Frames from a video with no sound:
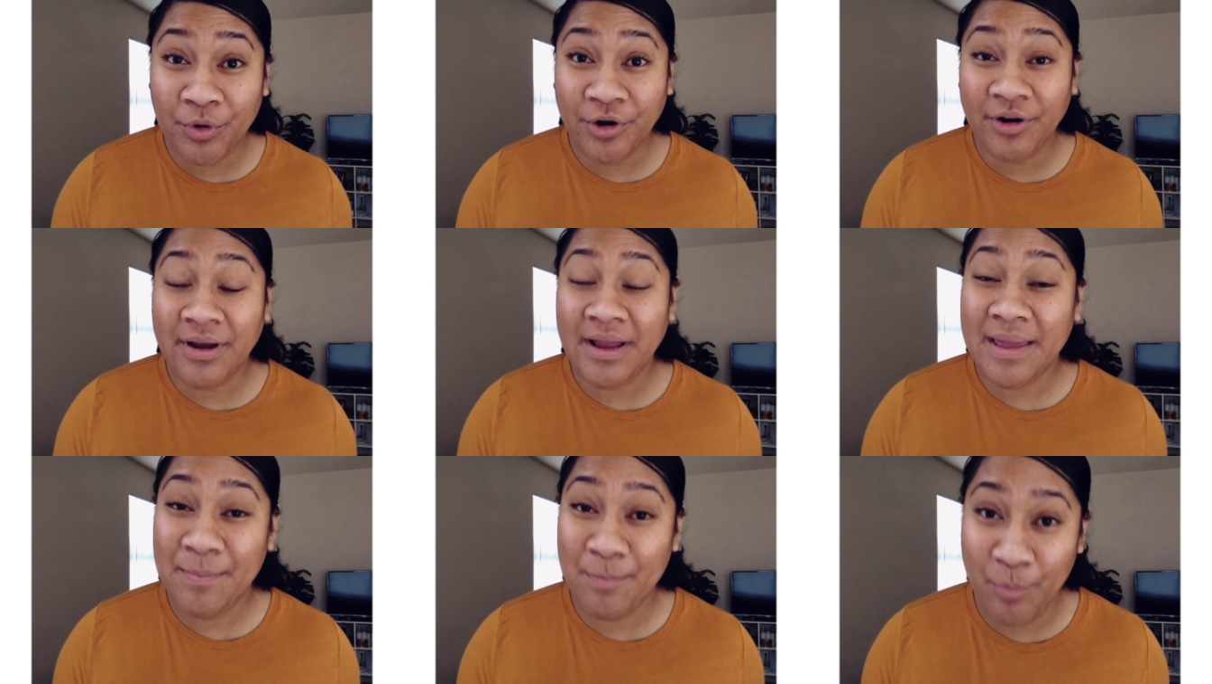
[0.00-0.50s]

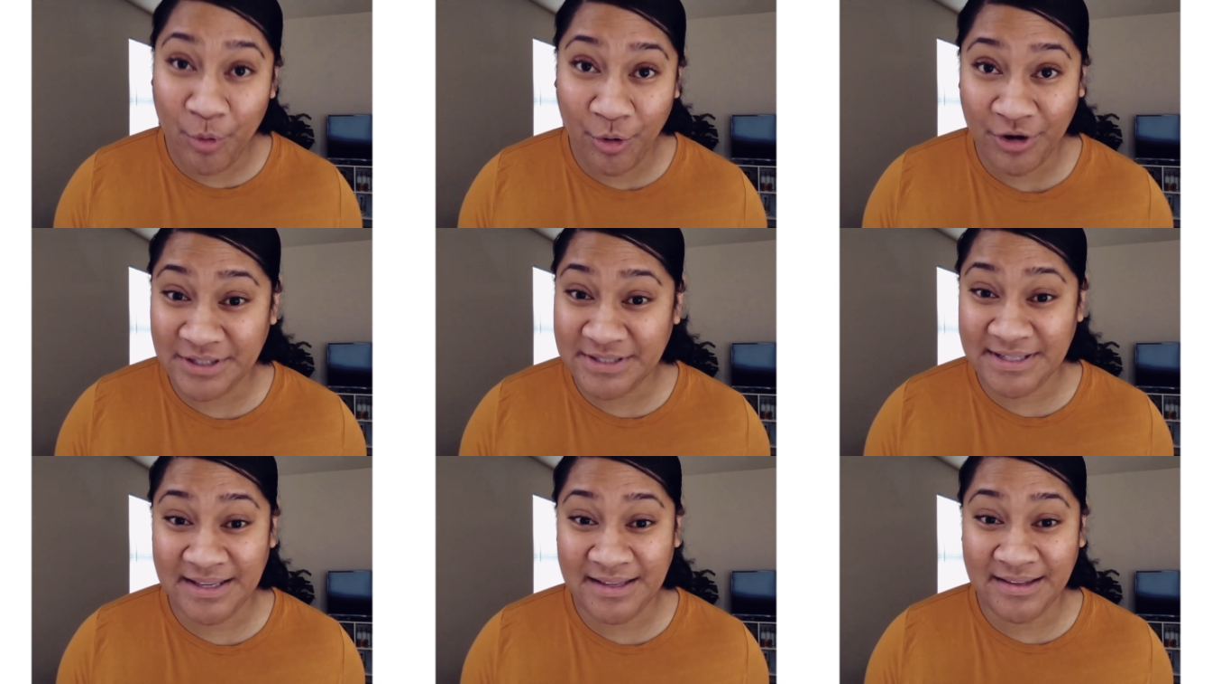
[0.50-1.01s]
important,
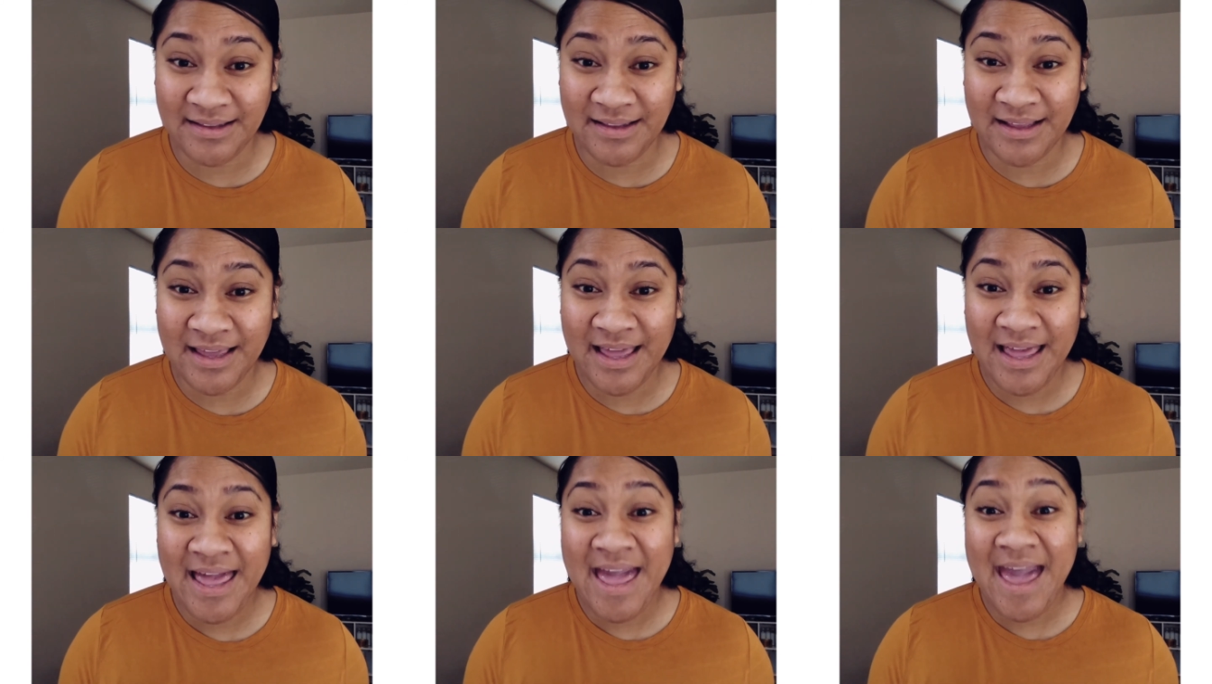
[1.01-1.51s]

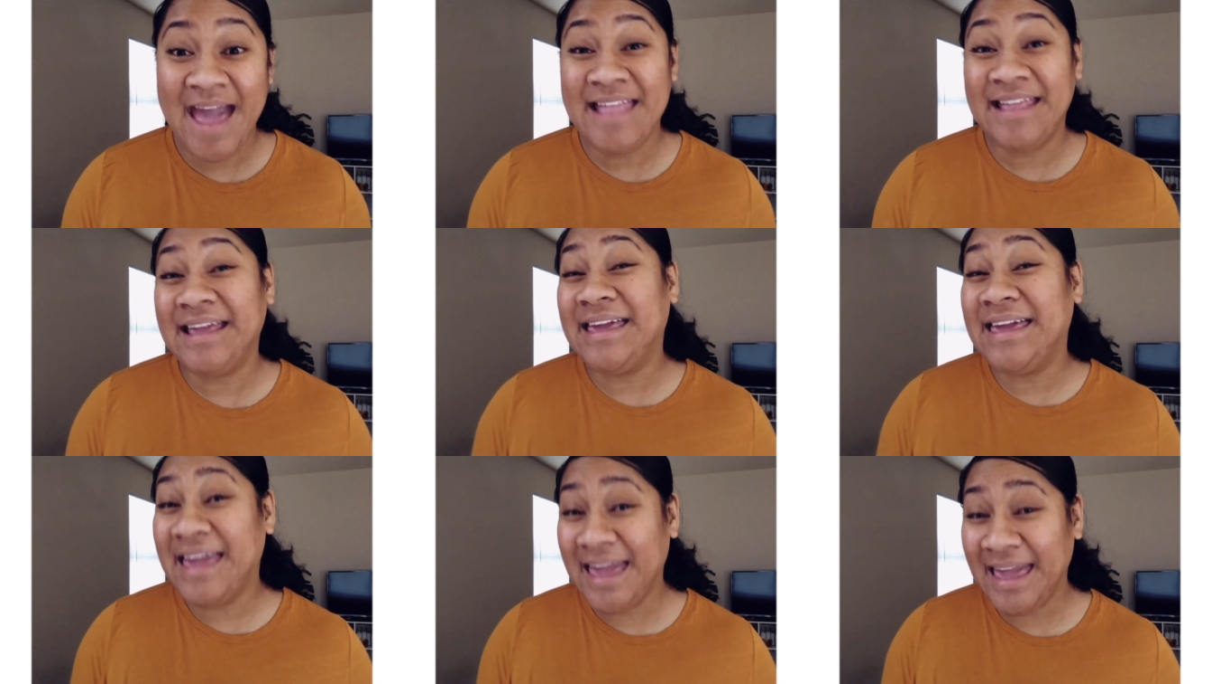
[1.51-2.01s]
and it
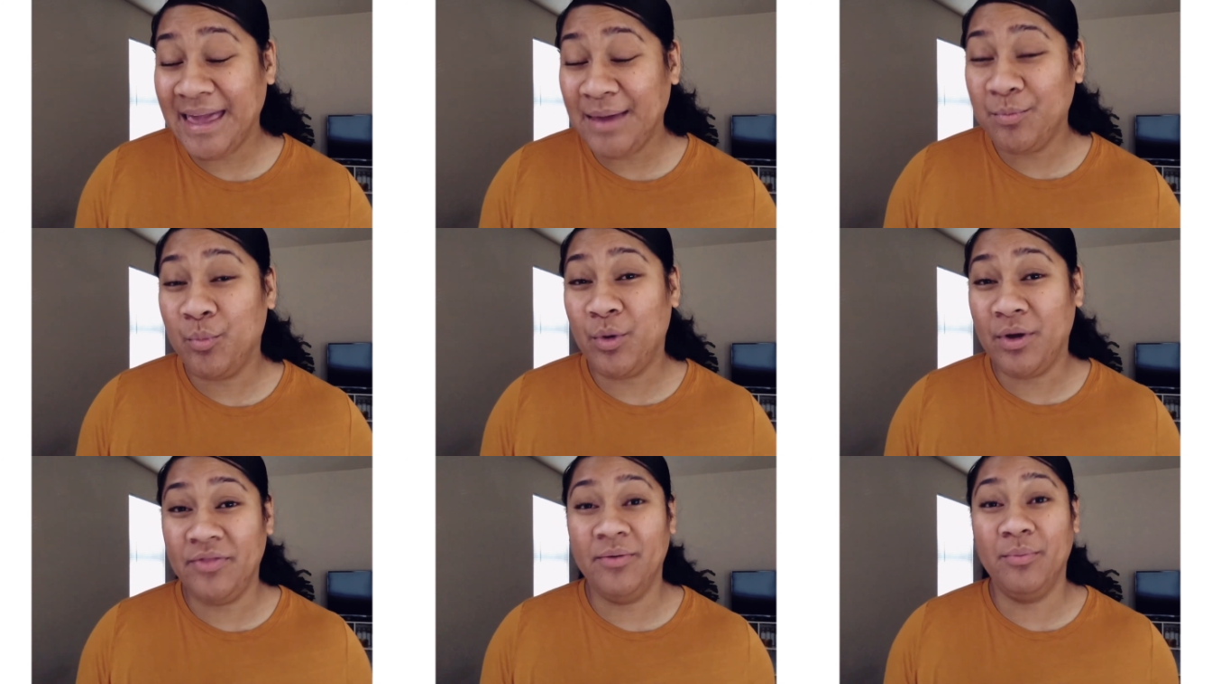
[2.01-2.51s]
came with
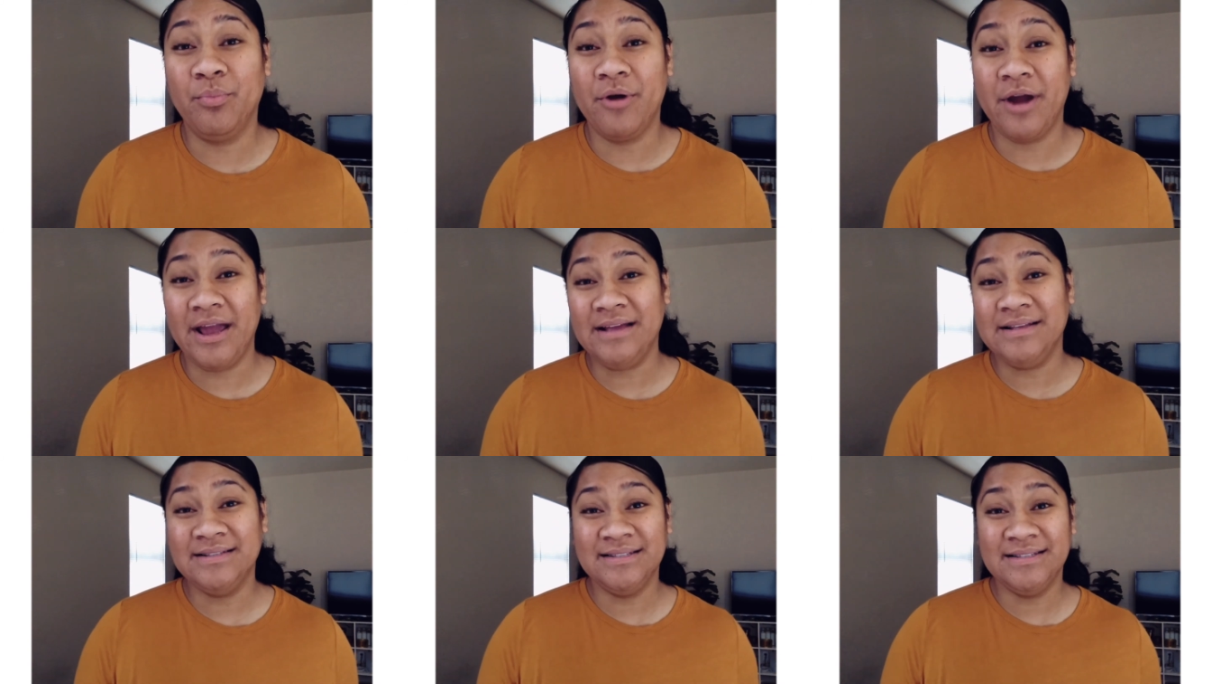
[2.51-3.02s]
a
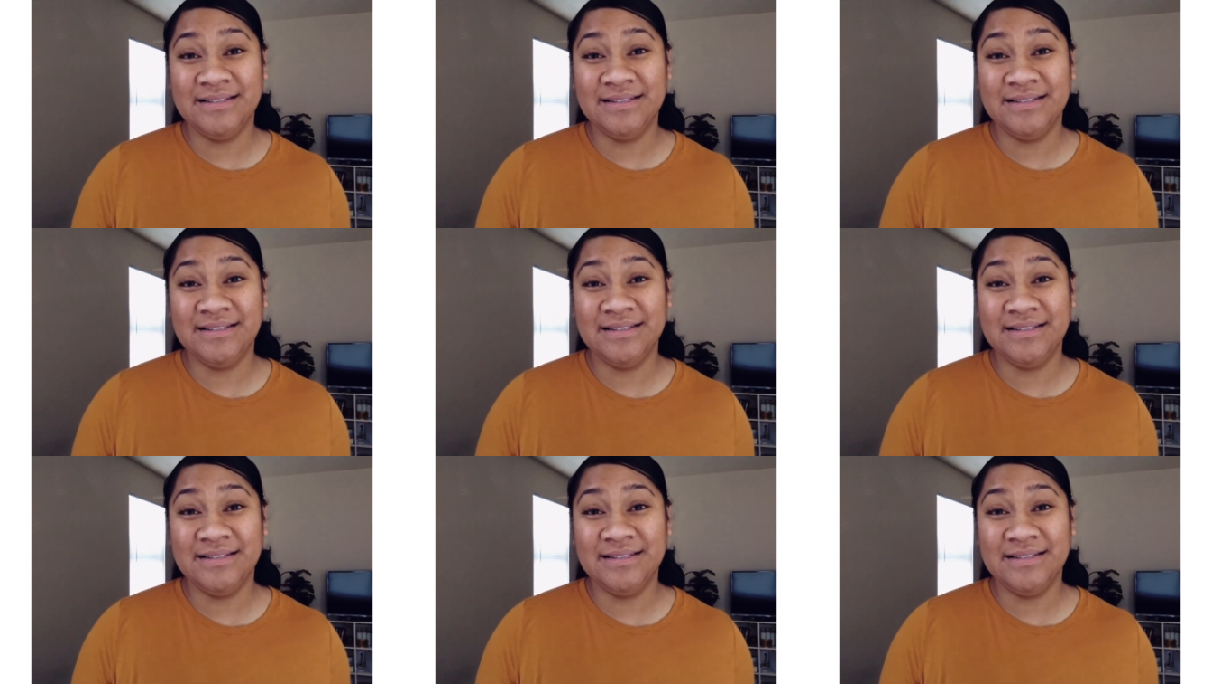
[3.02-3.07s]
price.